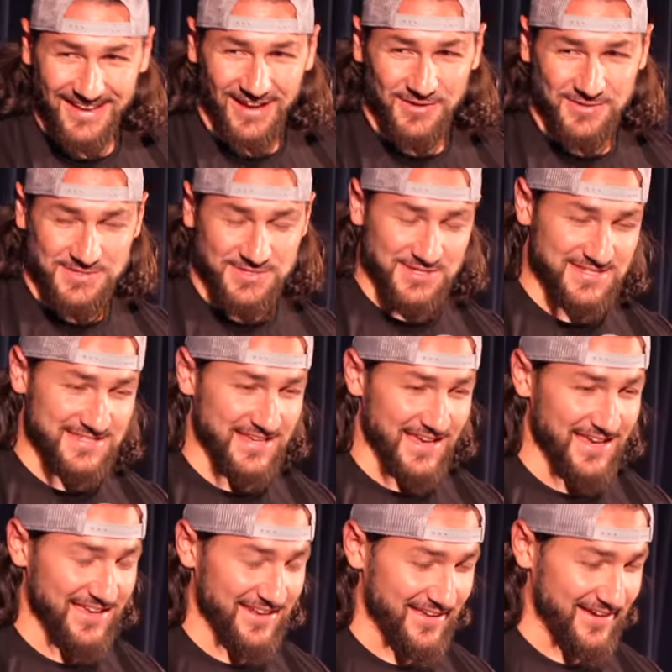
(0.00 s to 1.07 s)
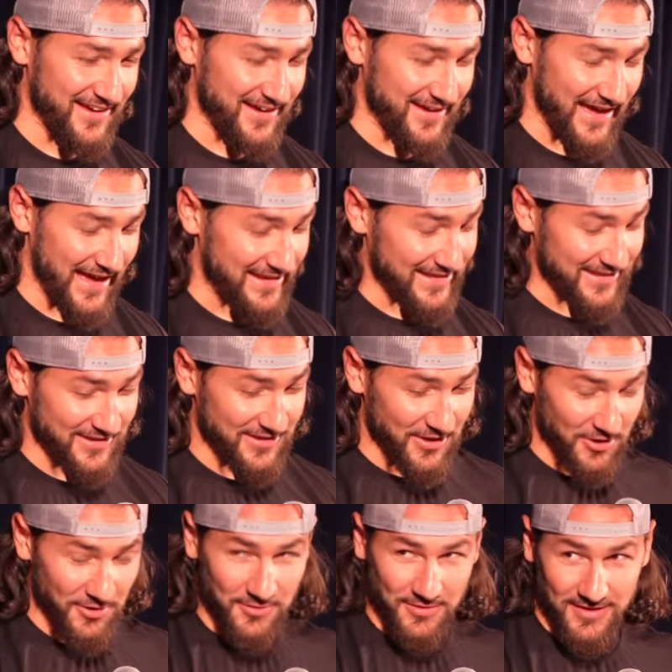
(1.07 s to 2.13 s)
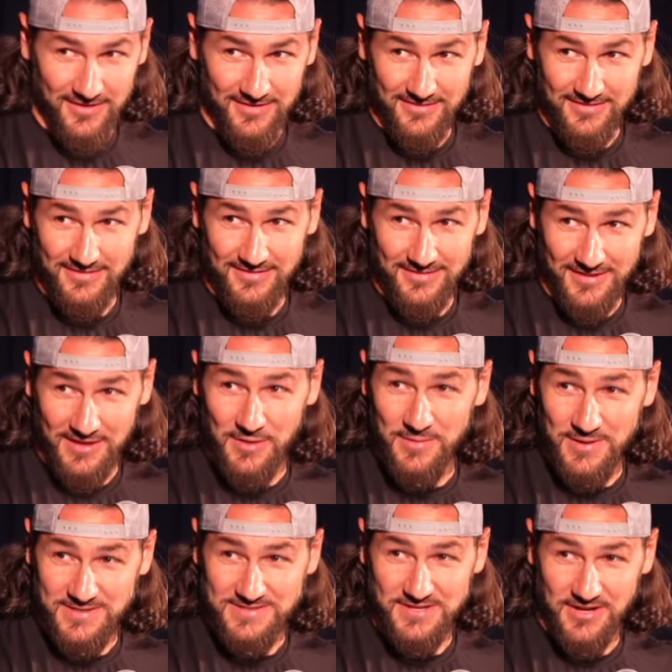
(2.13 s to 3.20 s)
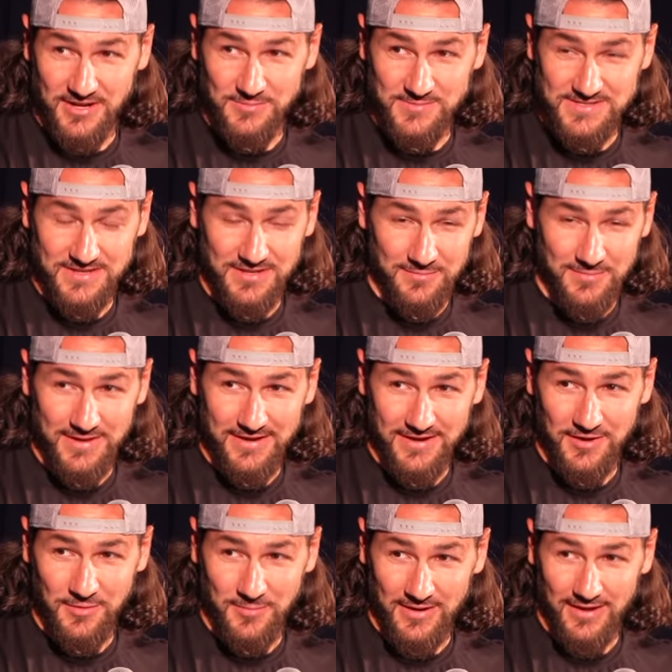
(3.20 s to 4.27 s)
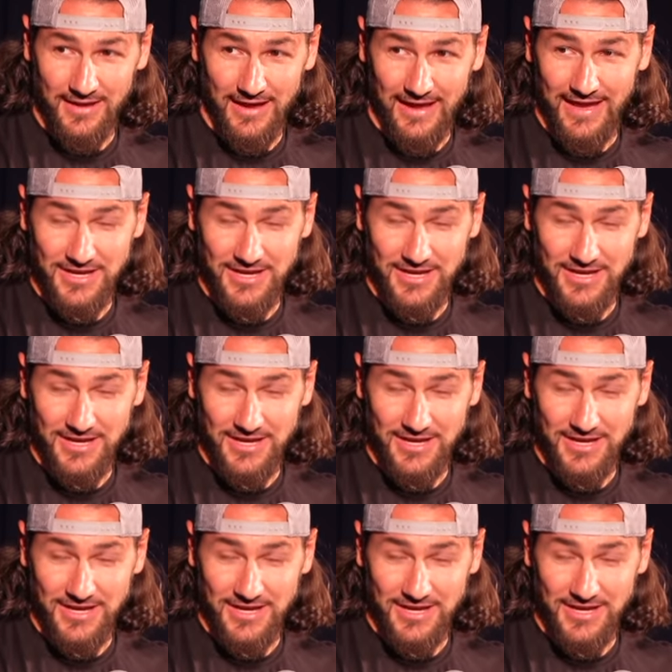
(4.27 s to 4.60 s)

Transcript: I was just saying, I didn't know that the gimmick attorney was going to be here, but I